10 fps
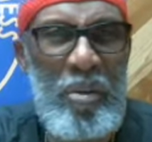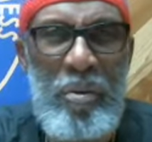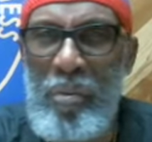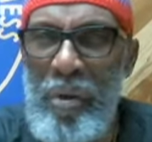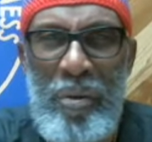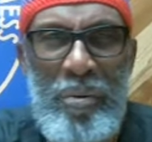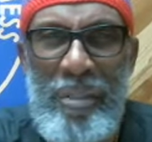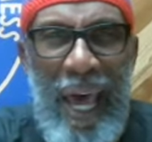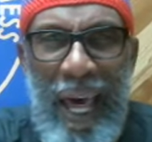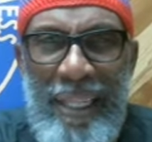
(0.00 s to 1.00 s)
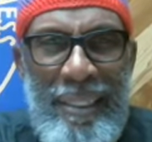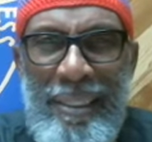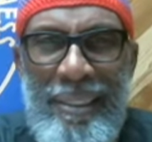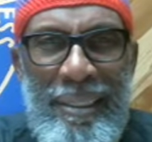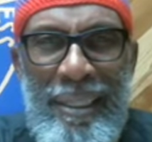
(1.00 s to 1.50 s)
Euros,
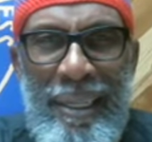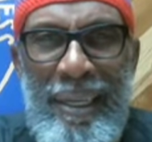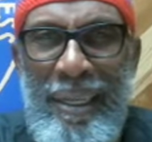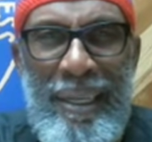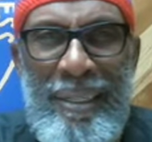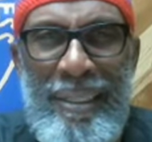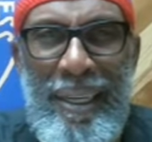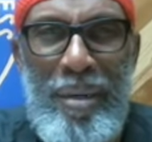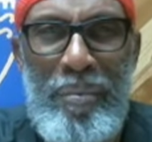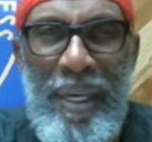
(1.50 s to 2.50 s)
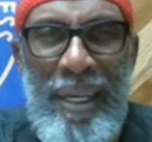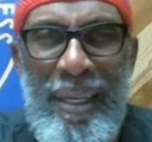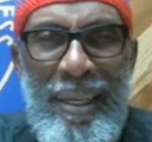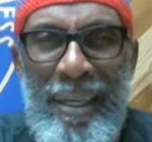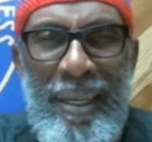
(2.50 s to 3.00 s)
dollars, you understand what I
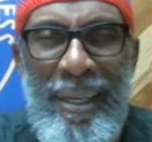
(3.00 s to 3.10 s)
mean?